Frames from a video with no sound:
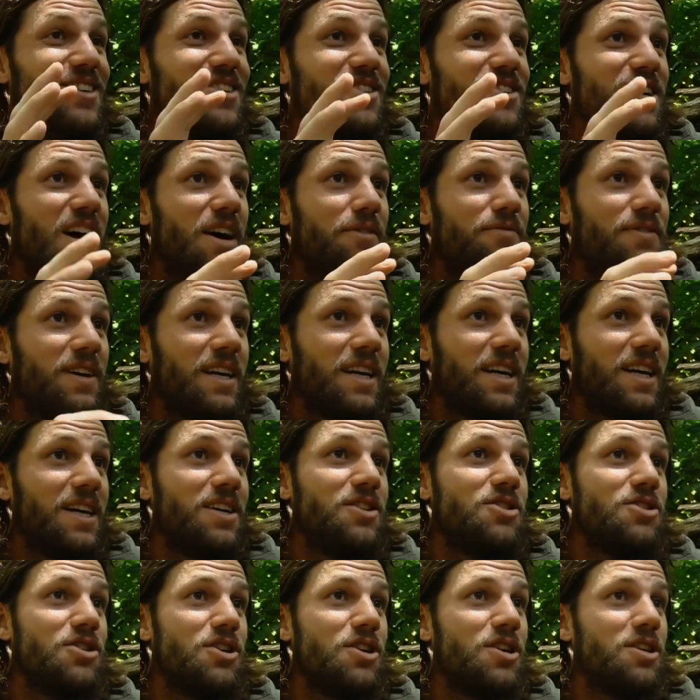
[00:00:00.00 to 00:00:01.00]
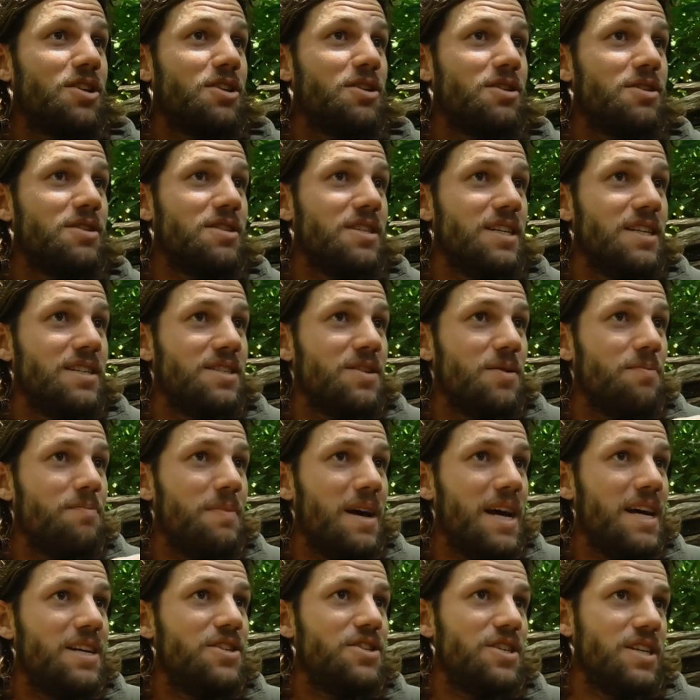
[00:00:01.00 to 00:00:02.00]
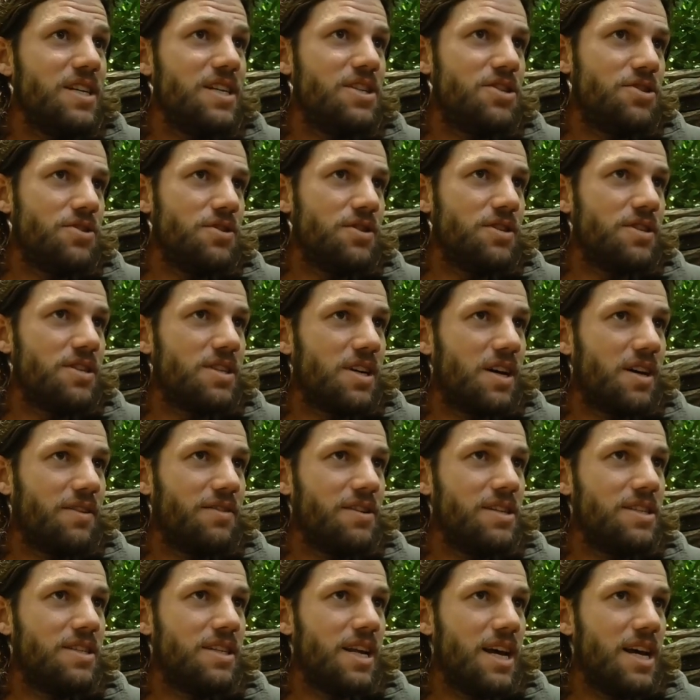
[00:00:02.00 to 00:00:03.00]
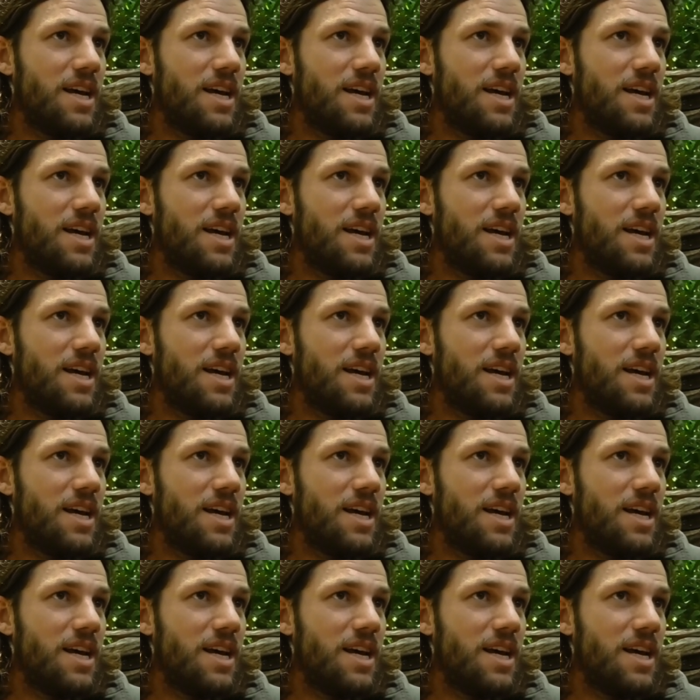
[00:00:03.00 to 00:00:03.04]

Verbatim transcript: Trafficking in turtles is a major issue in Southeast